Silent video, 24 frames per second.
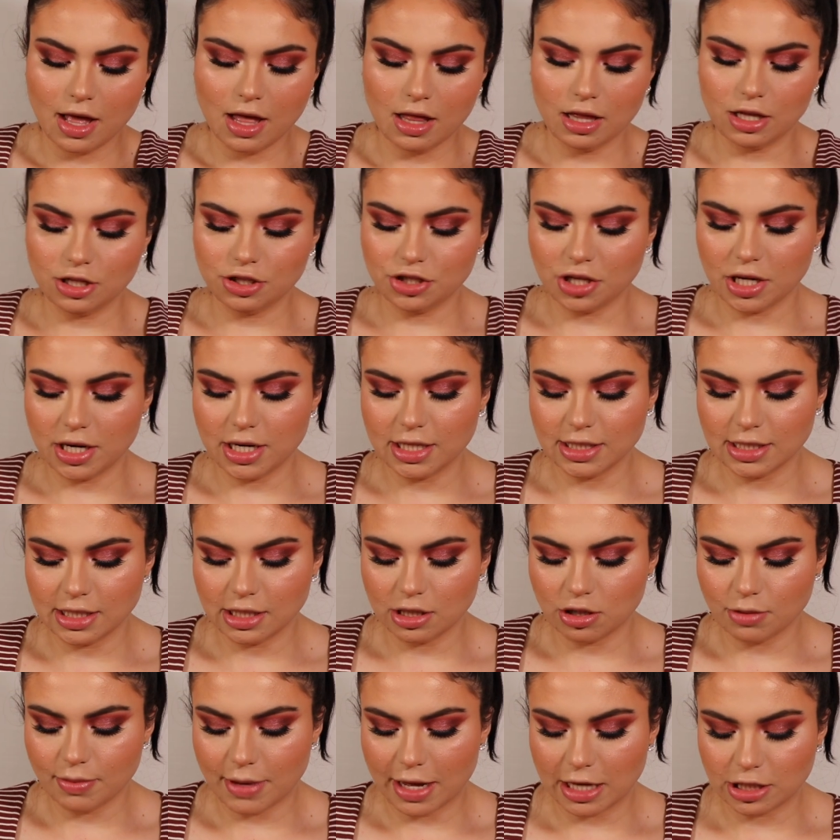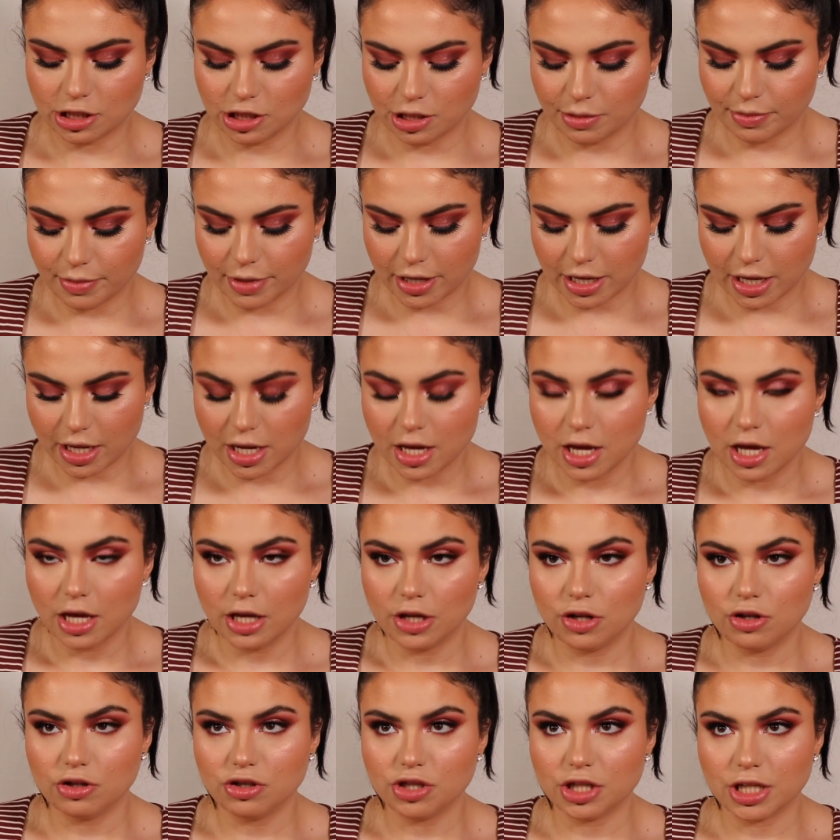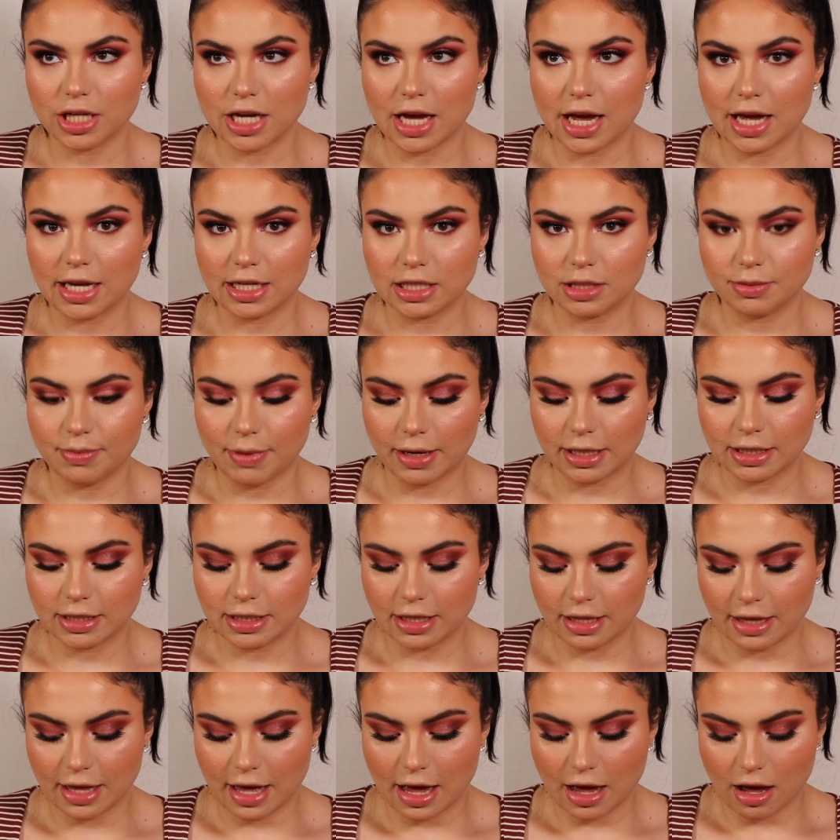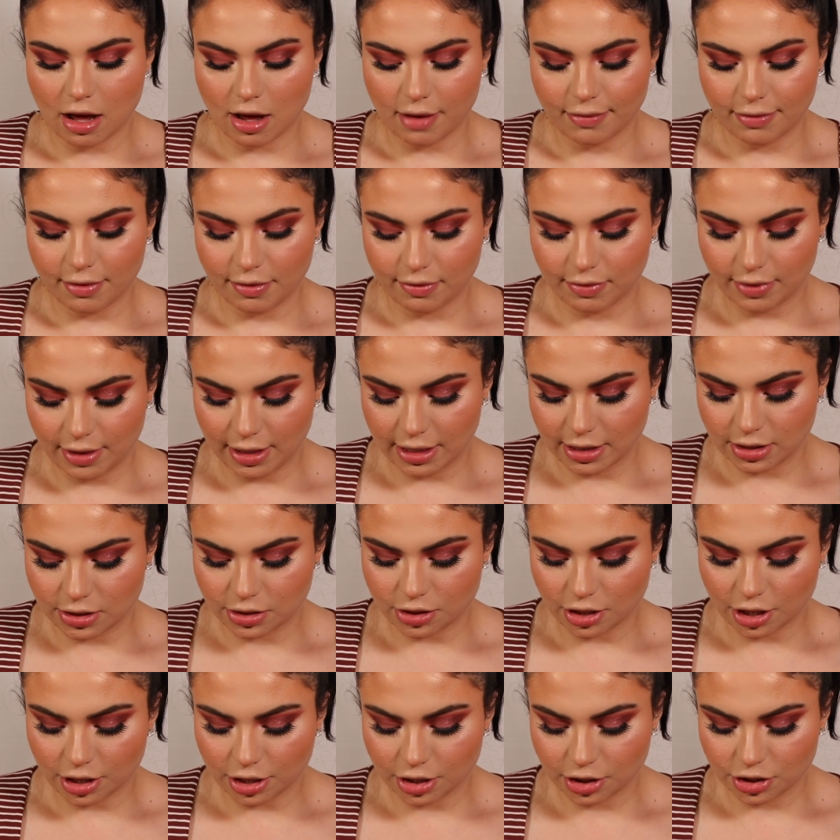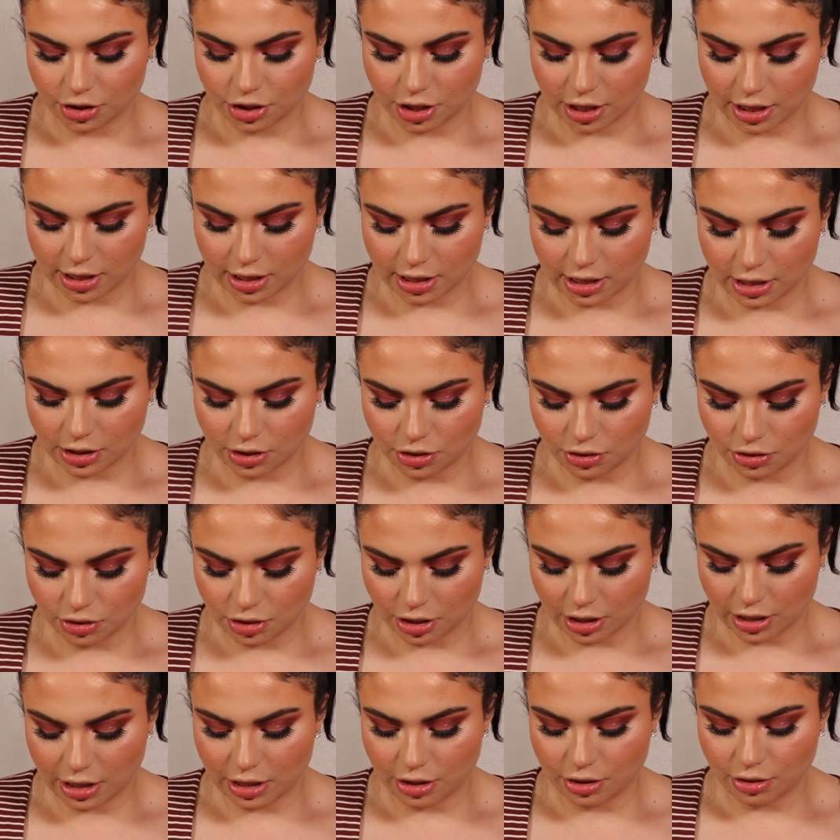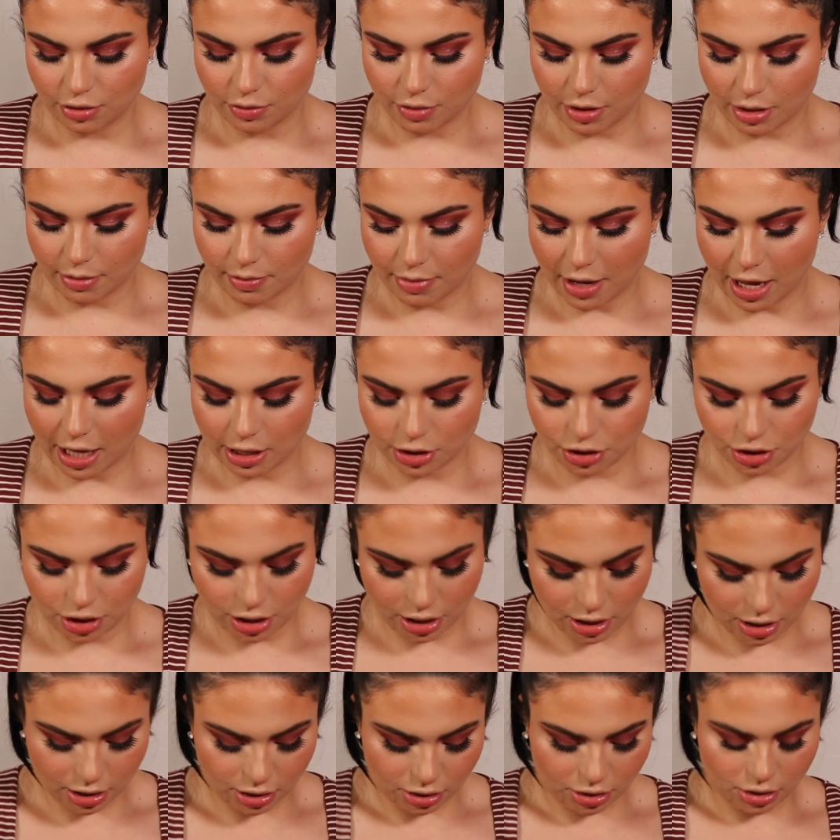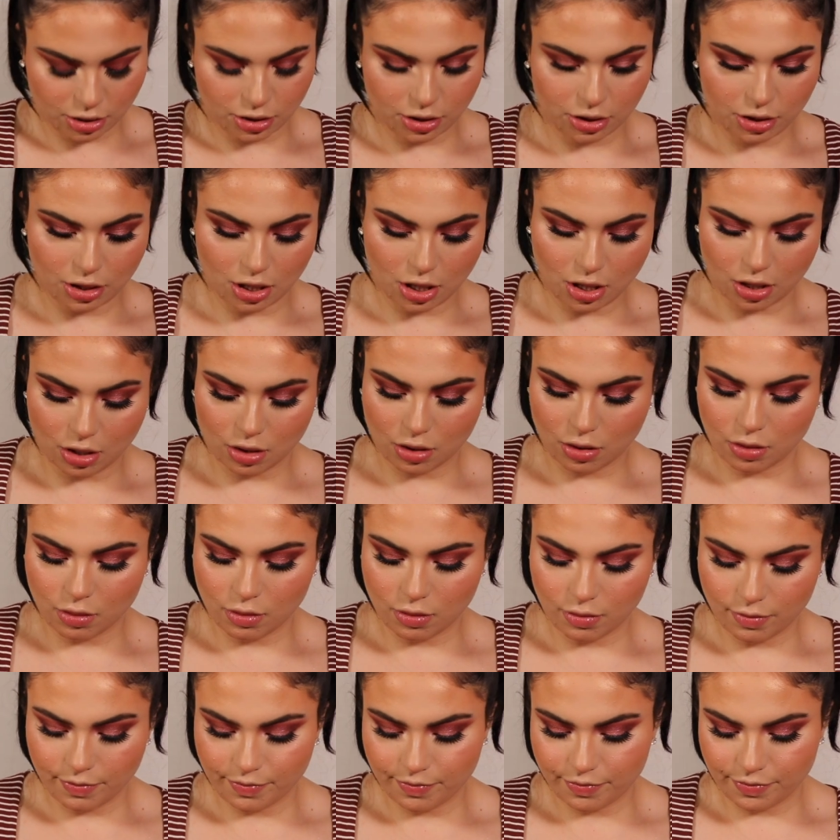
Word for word: The shade is a little patchy, but usually I expect that off of these darker shades because usually they do run patchy. So